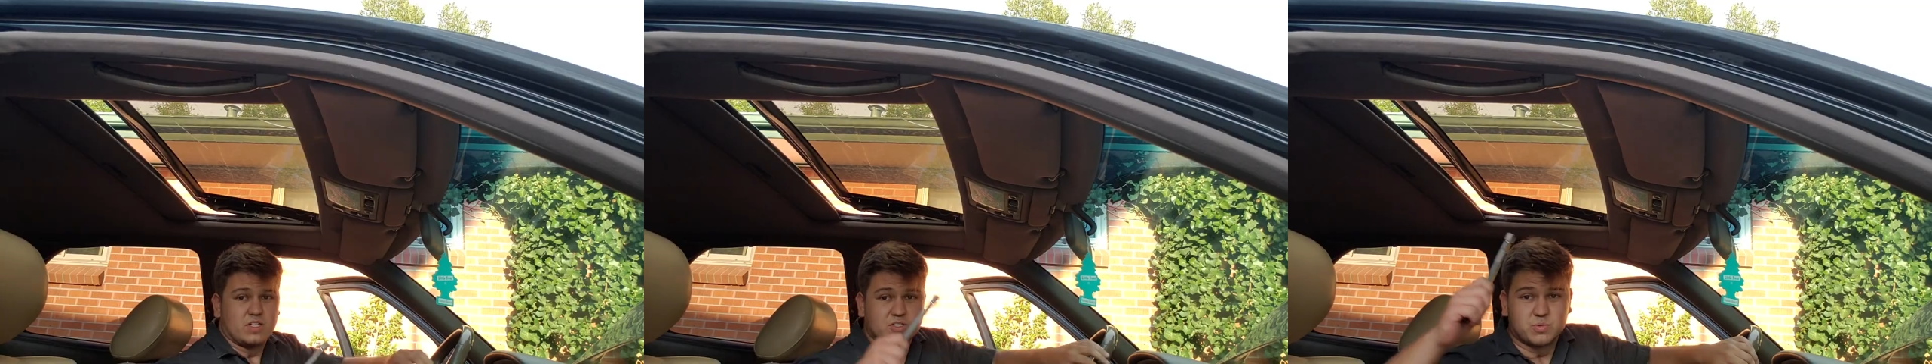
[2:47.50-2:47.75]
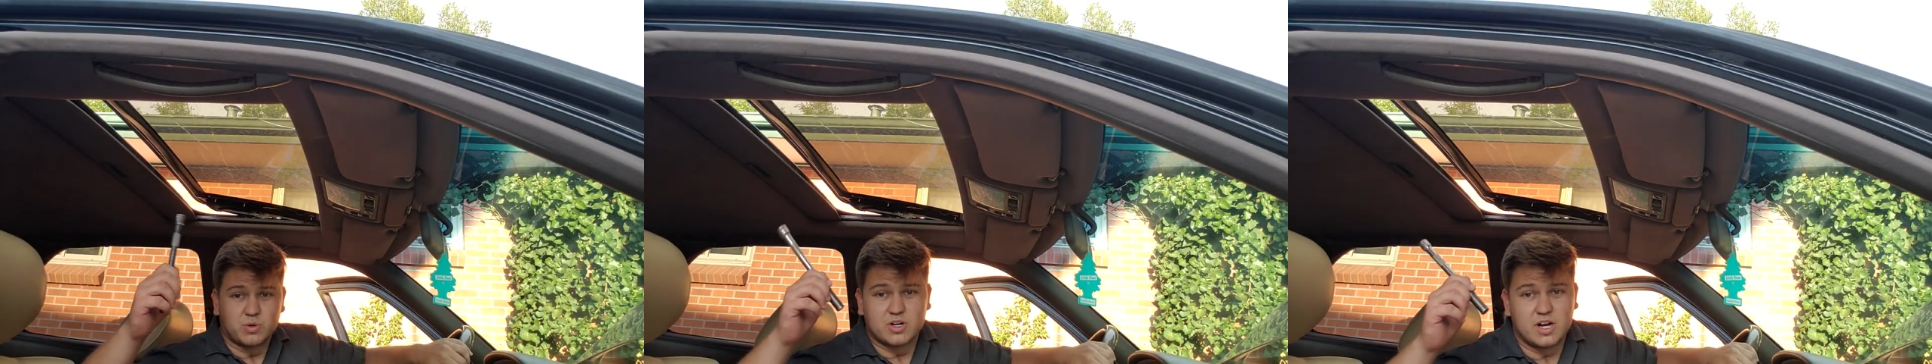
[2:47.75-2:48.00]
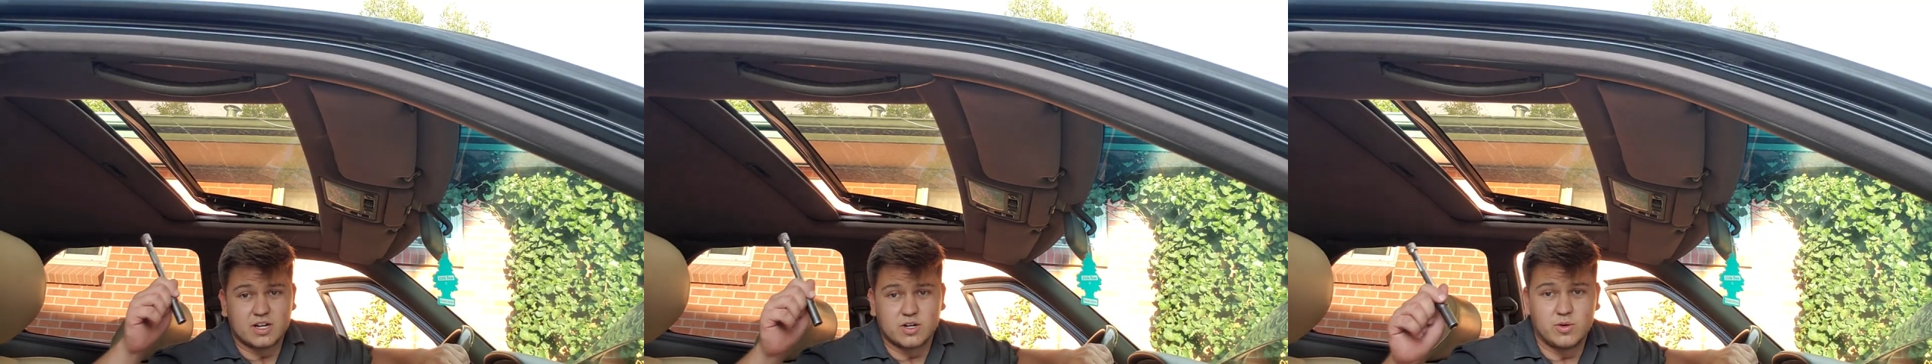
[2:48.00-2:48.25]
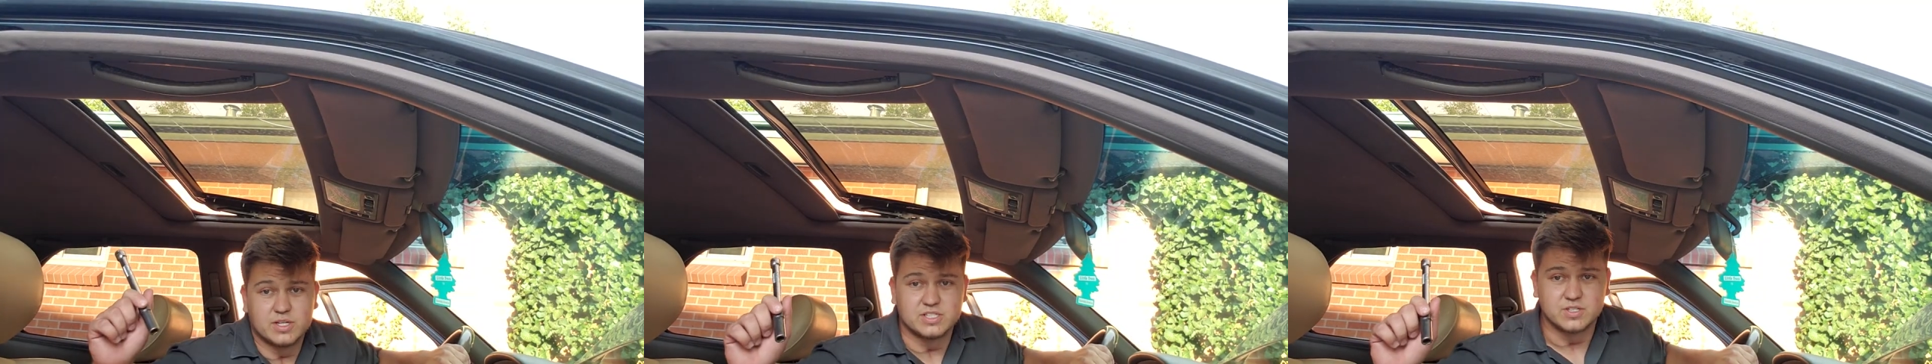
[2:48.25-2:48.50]
because we're not
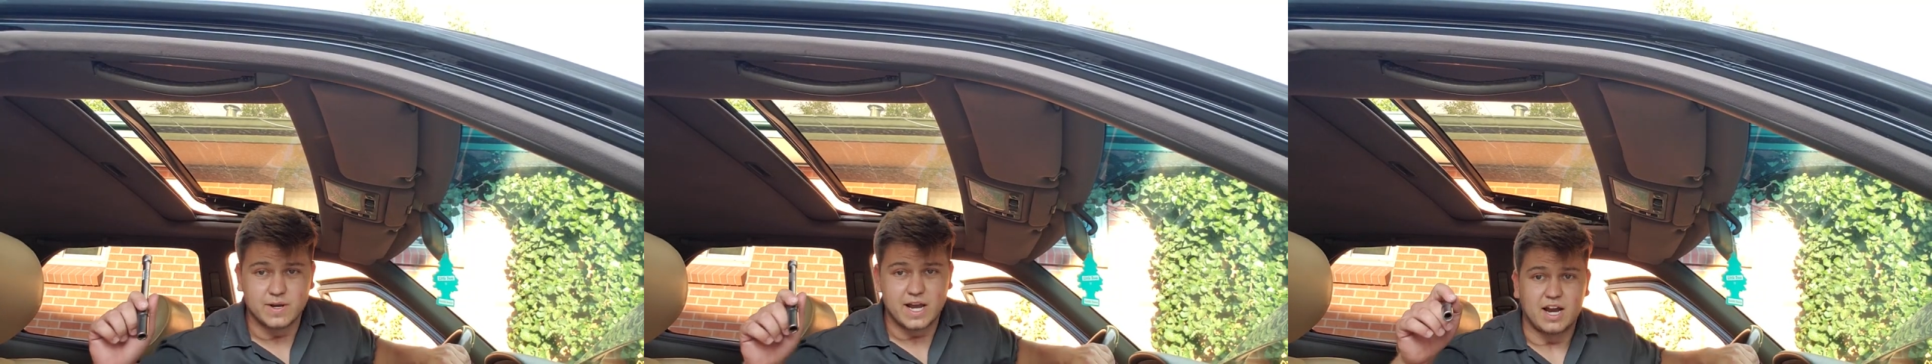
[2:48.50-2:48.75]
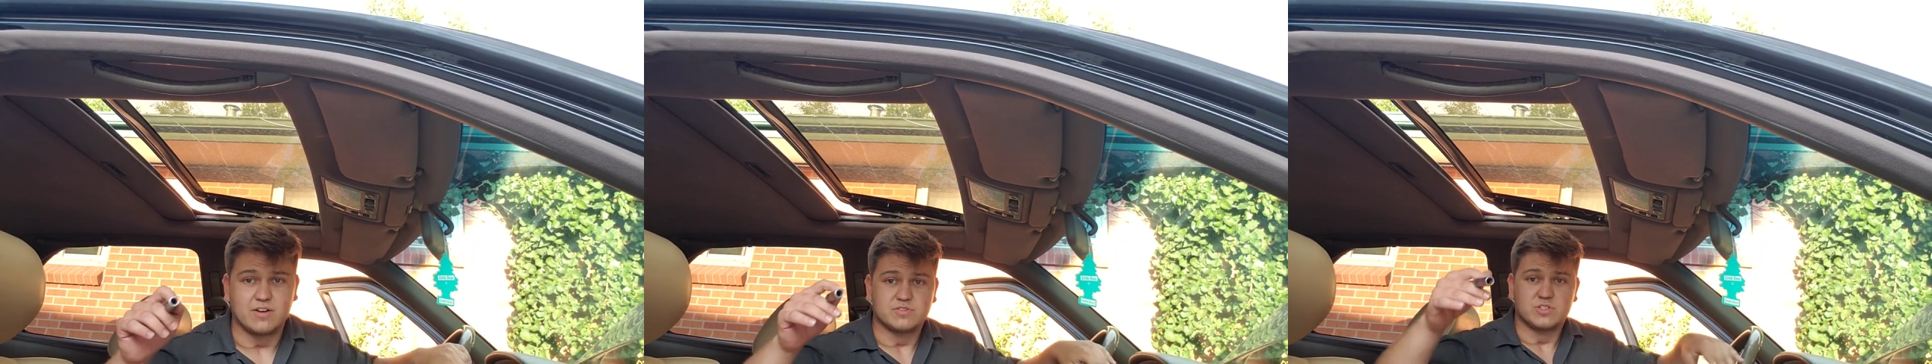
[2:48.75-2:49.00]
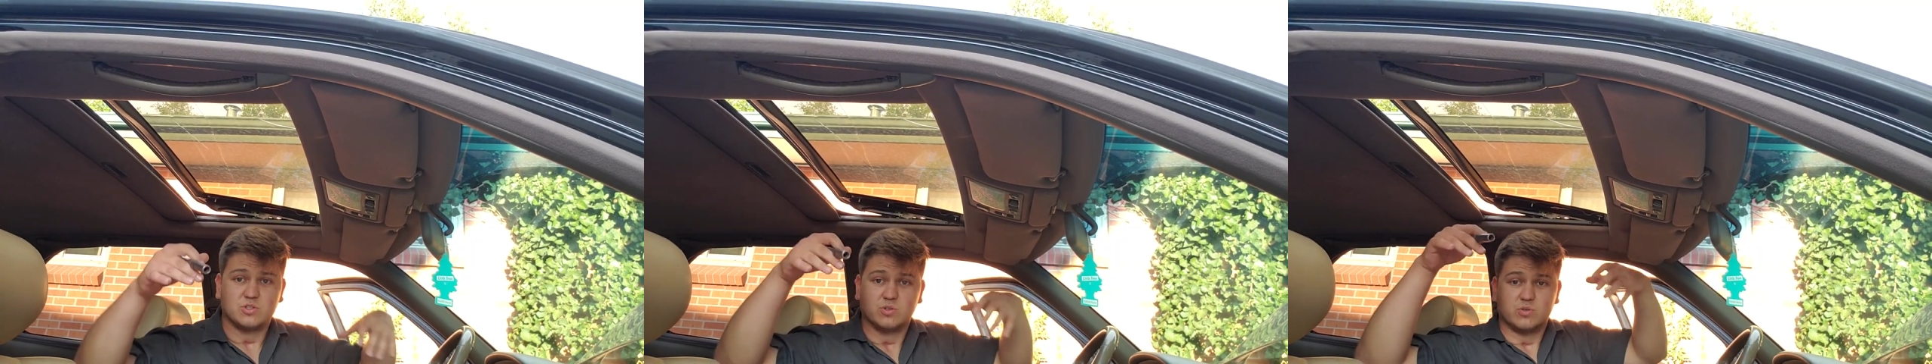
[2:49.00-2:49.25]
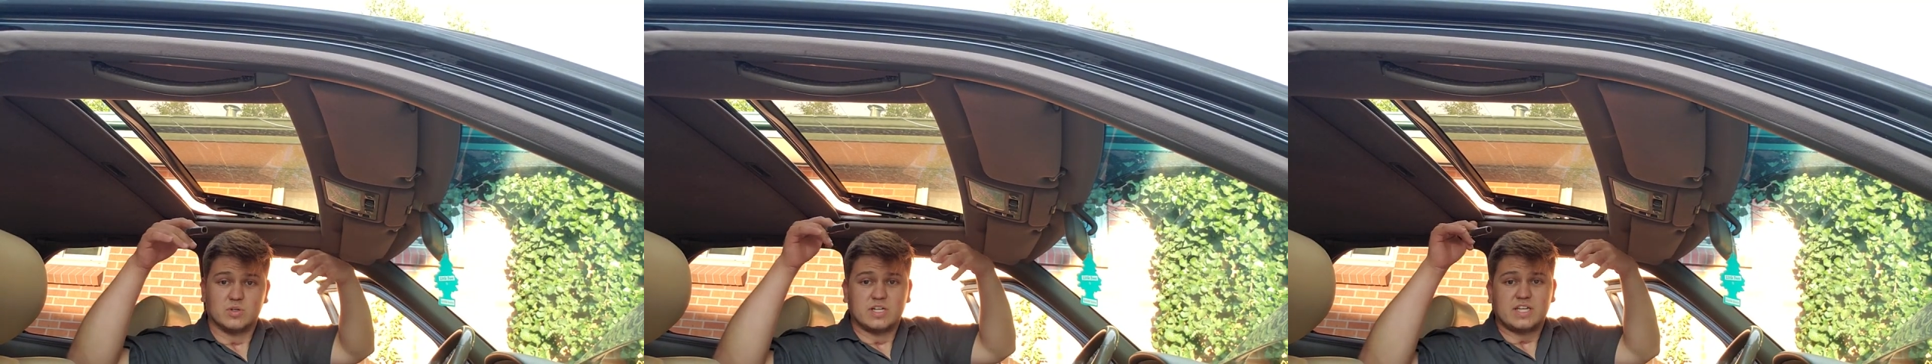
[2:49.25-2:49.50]
going to have
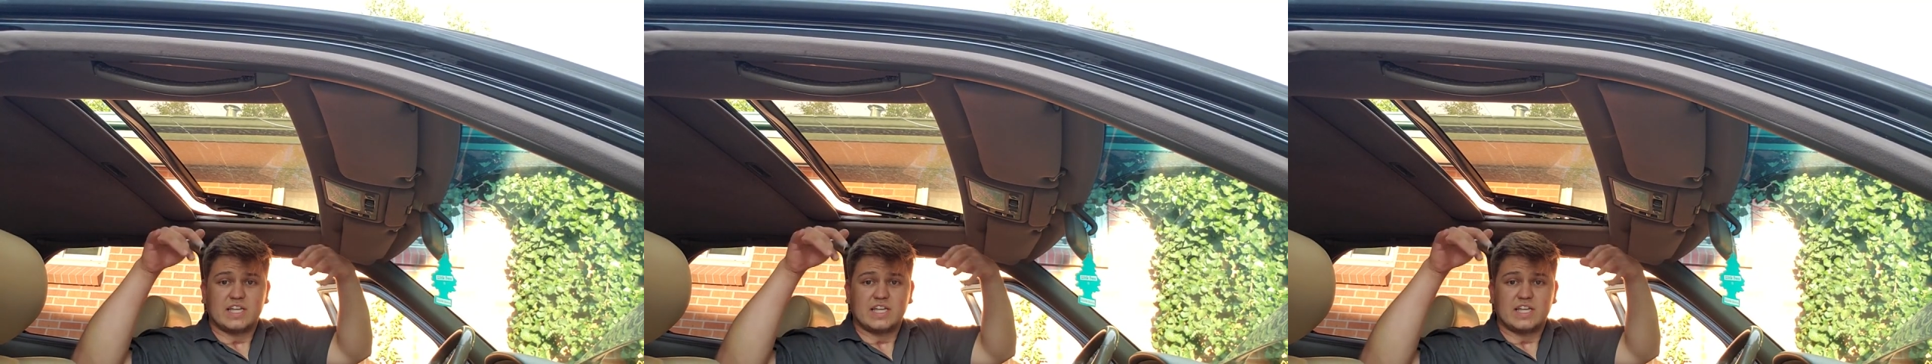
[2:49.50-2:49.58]
to